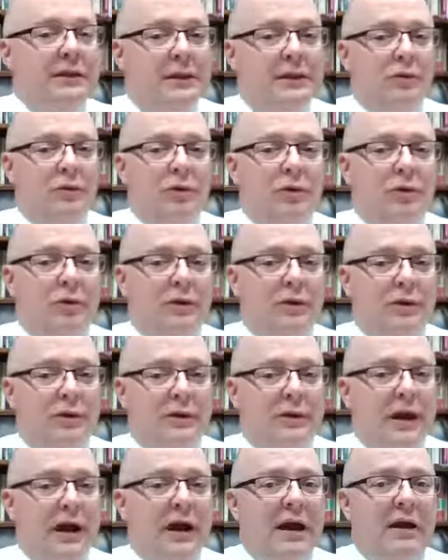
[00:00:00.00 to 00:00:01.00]
Then we're going
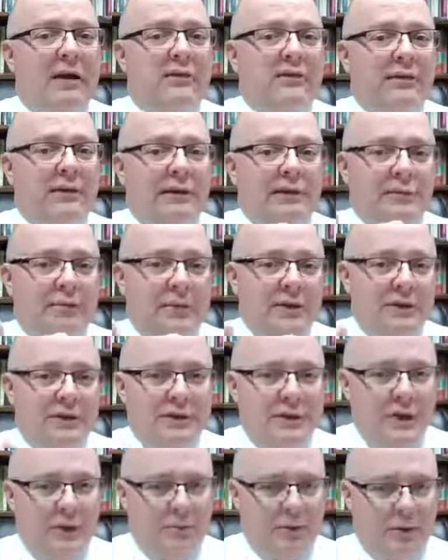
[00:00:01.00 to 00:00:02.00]
to dive a little
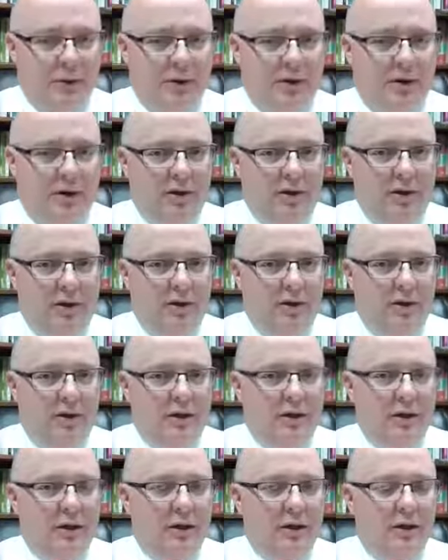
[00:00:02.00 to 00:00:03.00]
bit deeper
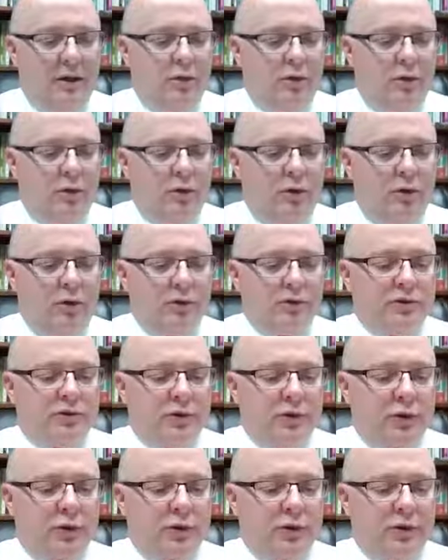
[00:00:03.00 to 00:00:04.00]
and we're going
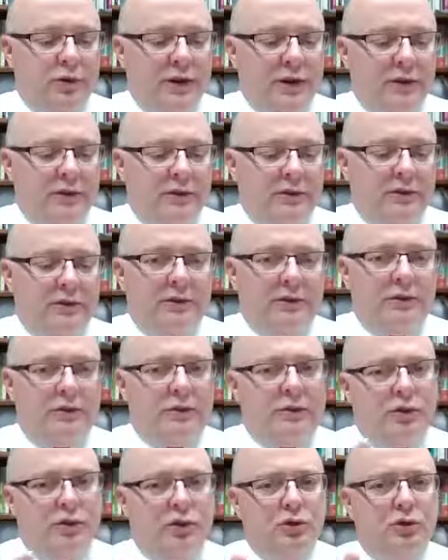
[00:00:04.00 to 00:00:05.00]
to look at the
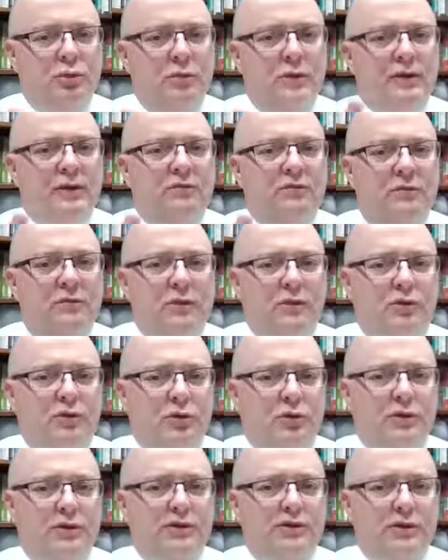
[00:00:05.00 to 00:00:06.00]
the two
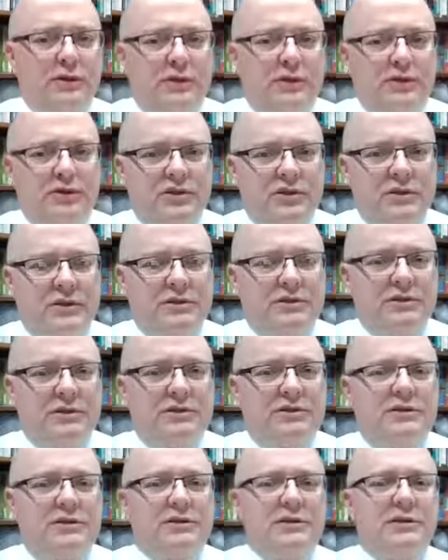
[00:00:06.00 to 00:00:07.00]
individuals that
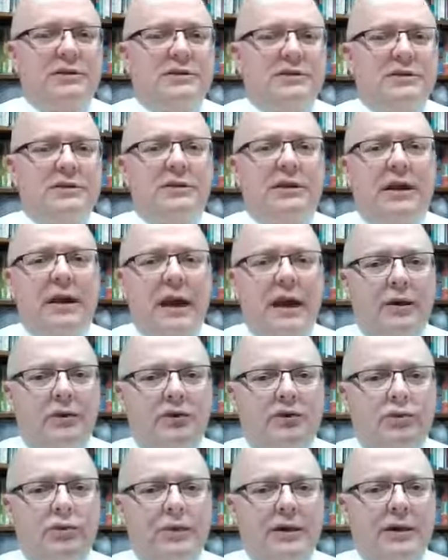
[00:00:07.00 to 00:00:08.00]
Jesus is
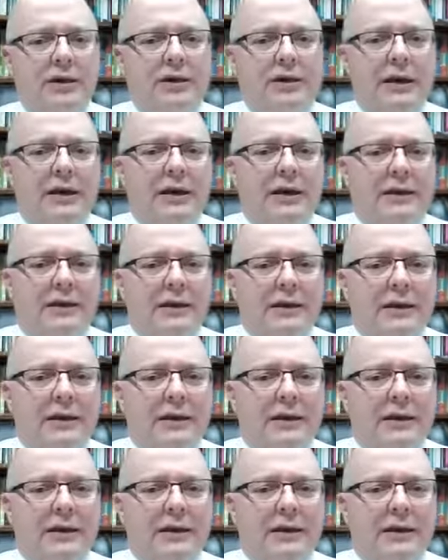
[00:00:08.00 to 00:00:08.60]
encountering